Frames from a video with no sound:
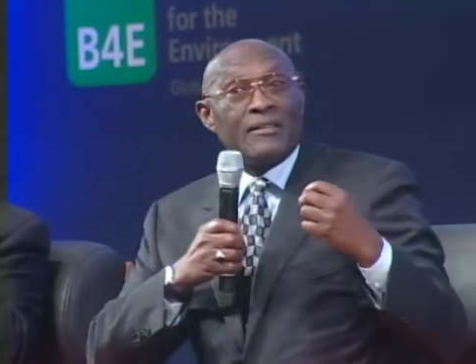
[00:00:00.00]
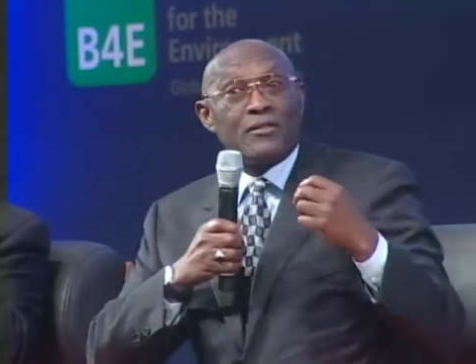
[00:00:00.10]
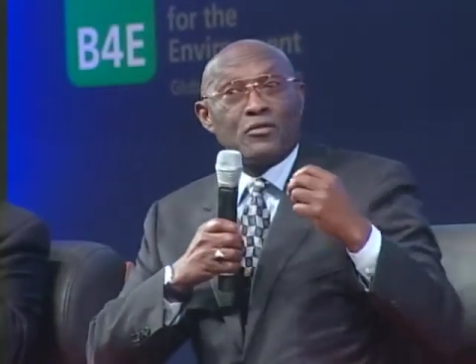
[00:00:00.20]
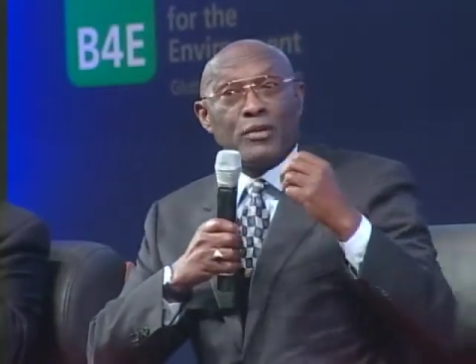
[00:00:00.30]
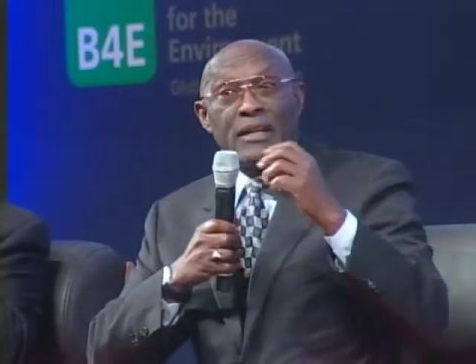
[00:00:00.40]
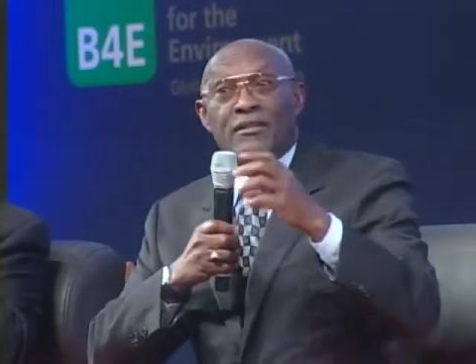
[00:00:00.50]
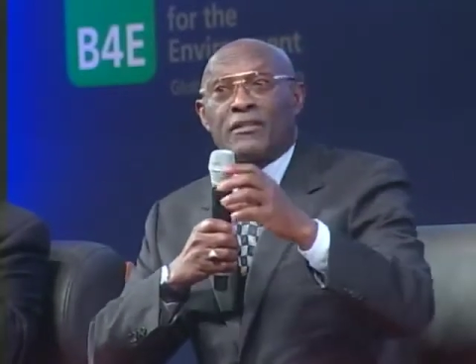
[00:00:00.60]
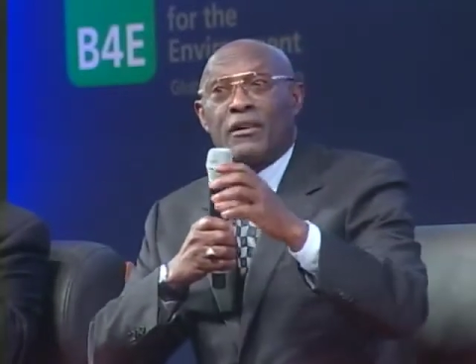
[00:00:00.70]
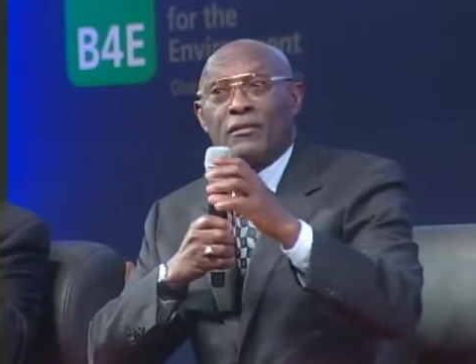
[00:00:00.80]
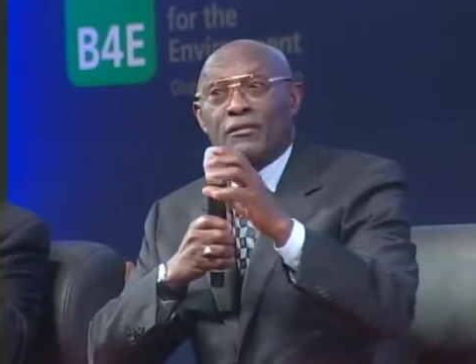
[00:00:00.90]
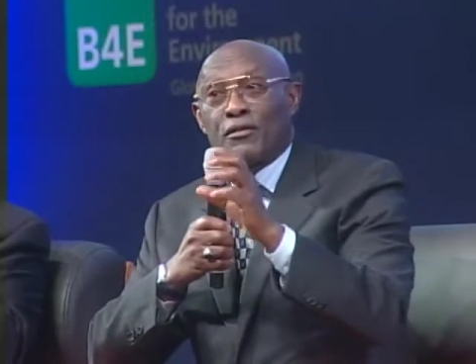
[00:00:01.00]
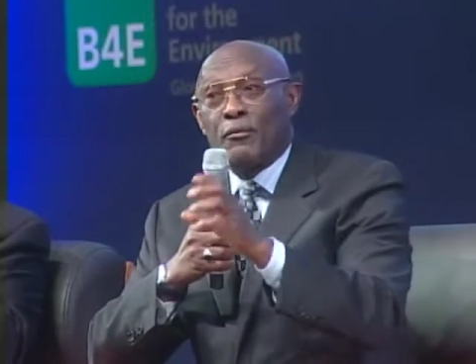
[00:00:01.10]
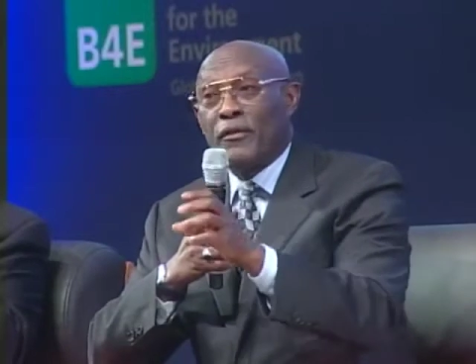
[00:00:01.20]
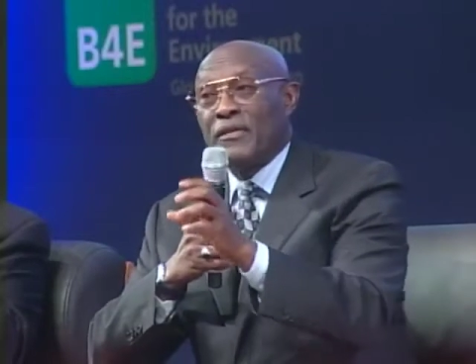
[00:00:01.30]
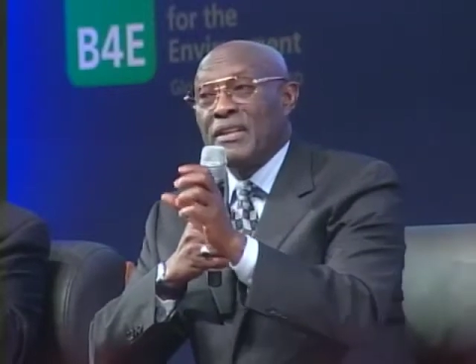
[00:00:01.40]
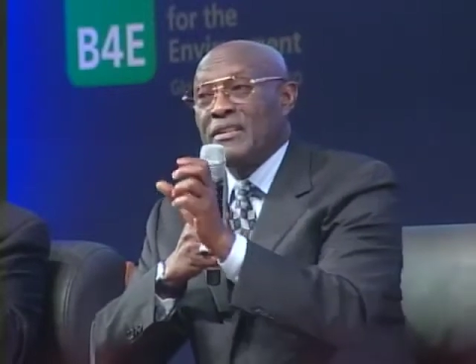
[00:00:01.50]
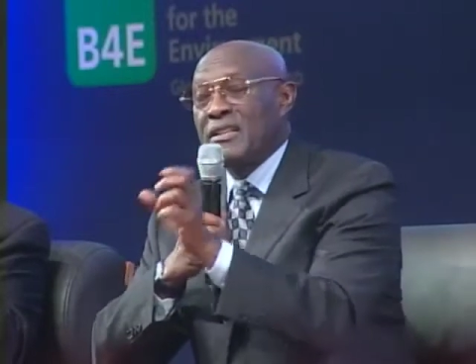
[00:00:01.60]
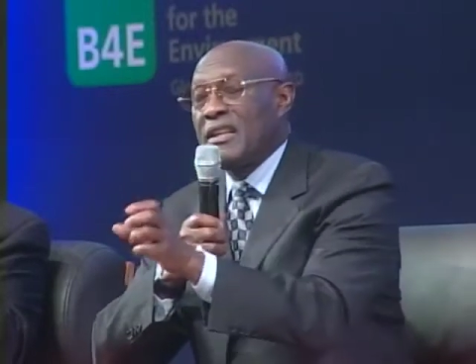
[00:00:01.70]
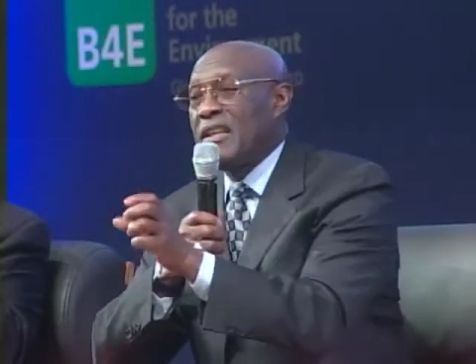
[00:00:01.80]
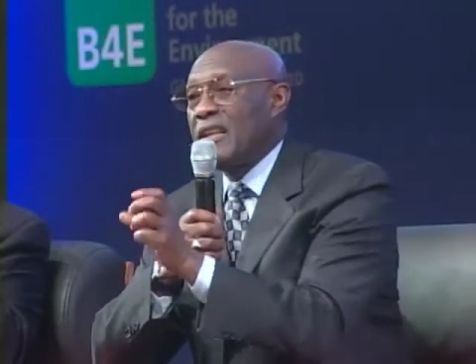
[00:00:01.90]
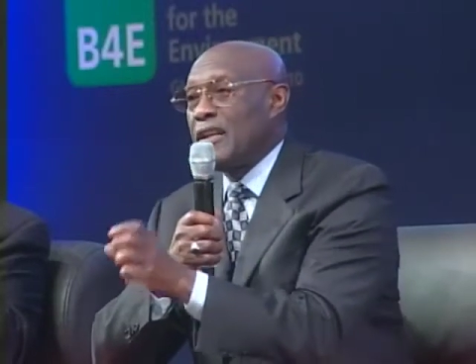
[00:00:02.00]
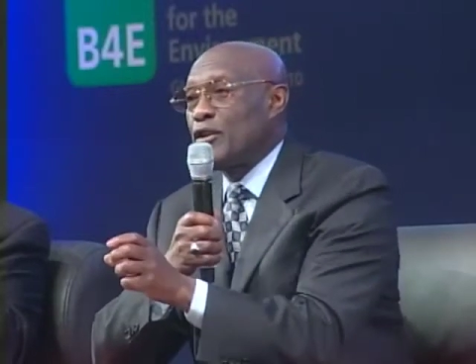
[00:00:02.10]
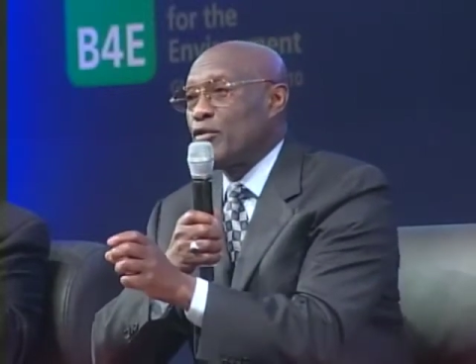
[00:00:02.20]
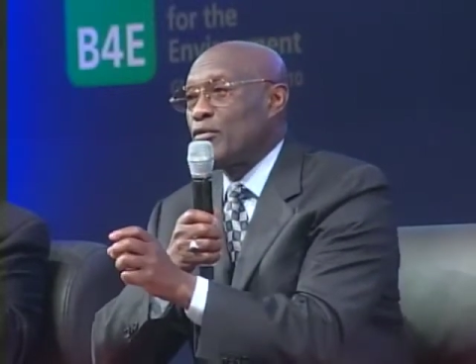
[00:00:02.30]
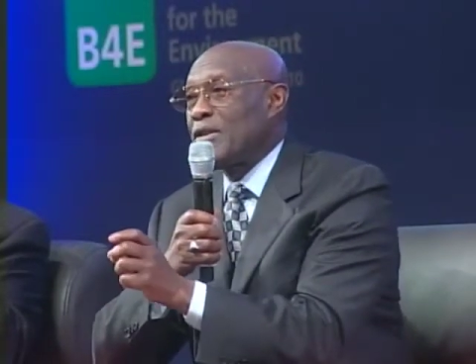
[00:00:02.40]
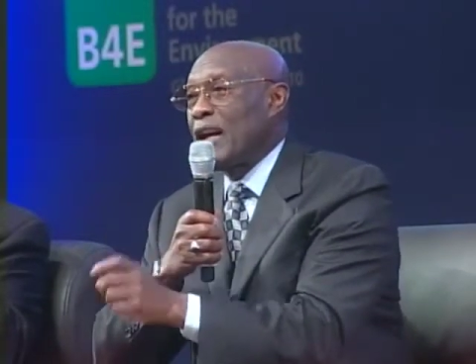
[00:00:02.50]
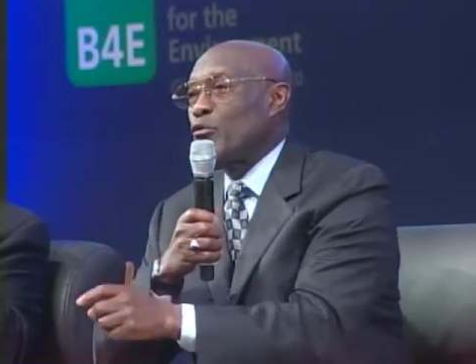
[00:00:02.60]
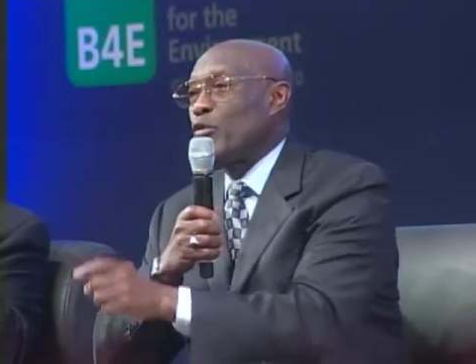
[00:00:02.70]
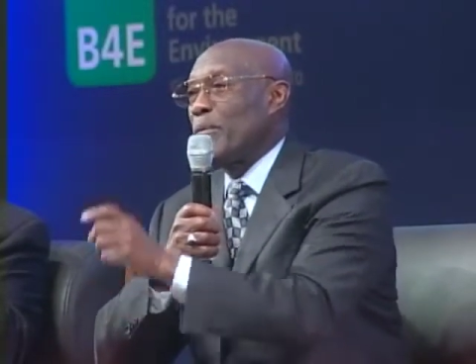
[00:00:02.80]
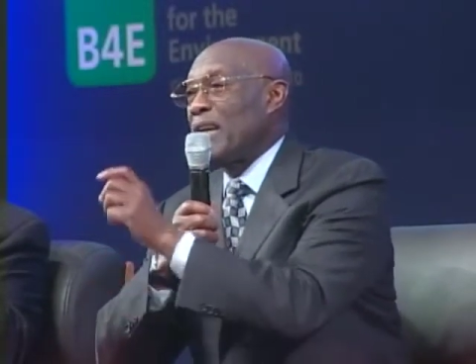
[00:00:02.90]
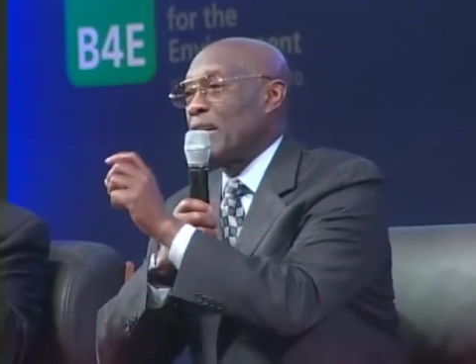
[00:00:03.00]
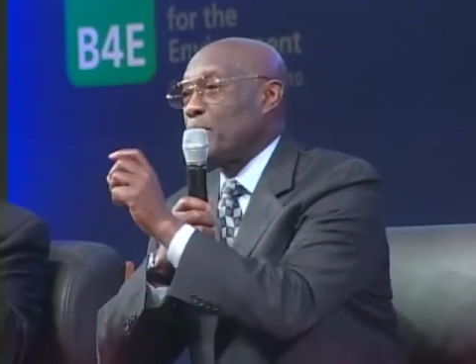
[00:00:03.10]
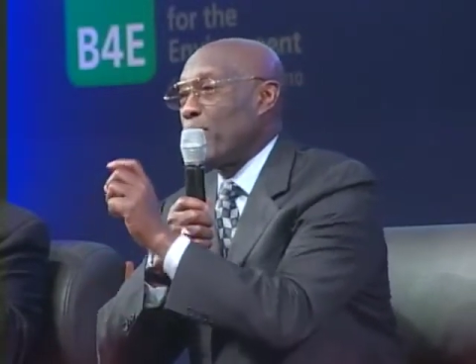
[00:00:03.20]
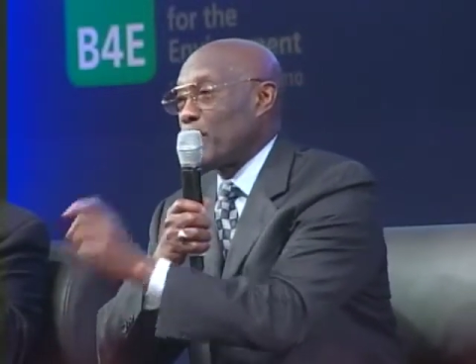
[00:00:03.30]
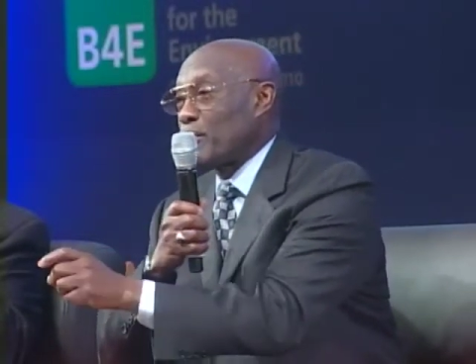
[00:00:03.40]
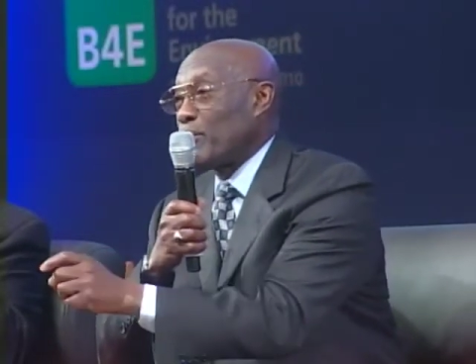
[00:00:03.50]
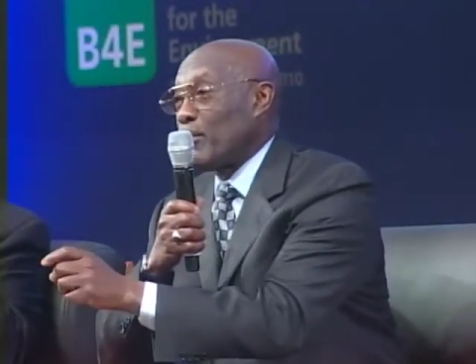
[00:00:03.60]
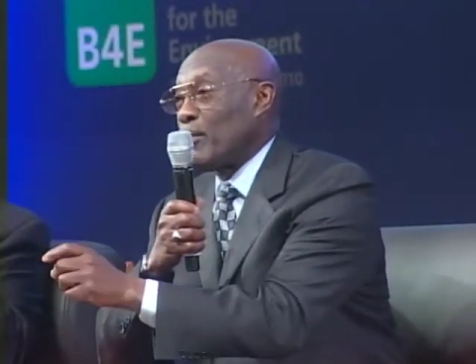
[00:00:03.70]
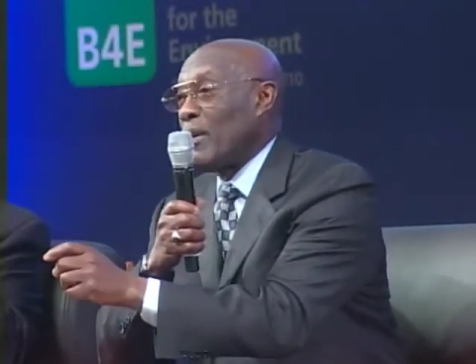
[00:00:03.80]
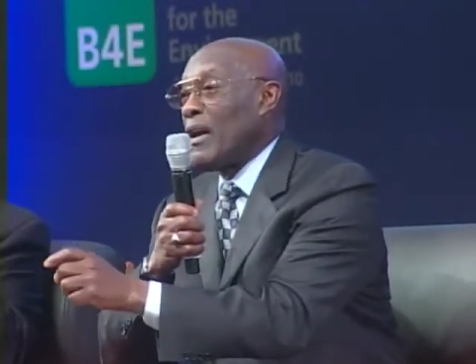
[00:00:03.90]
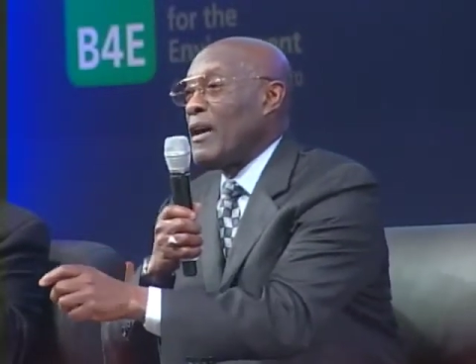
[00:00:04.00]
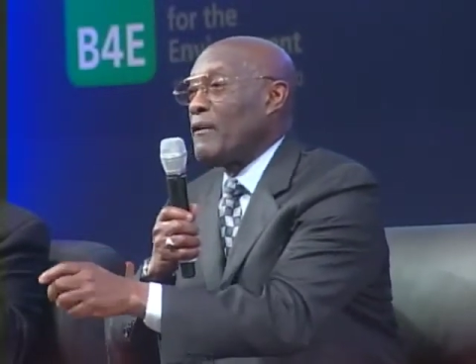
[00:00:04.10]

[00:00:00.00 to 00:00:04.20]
stress on some of these key issues that will make it possible